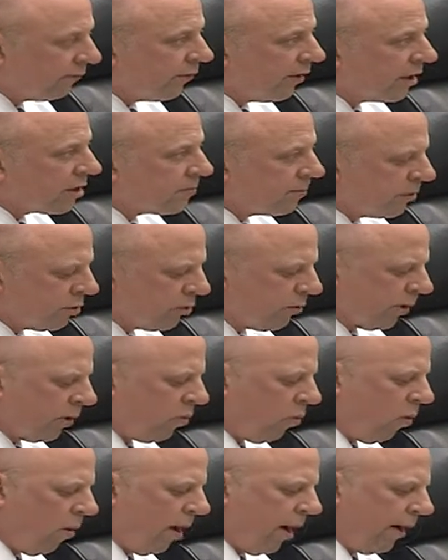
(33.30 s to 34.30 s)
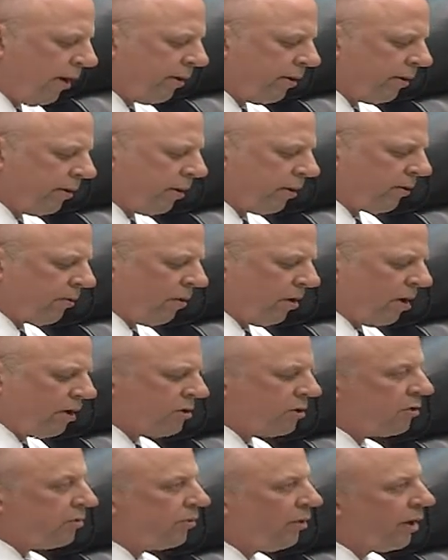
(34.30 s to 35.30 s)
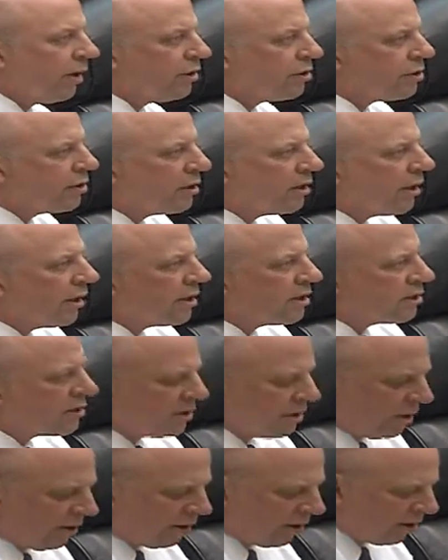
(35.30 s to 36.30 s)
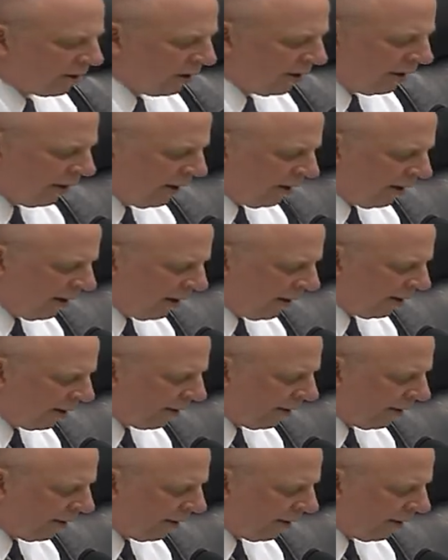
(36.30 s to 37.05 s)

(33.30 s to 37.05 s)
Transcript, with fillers: investments required across the range and test center uh,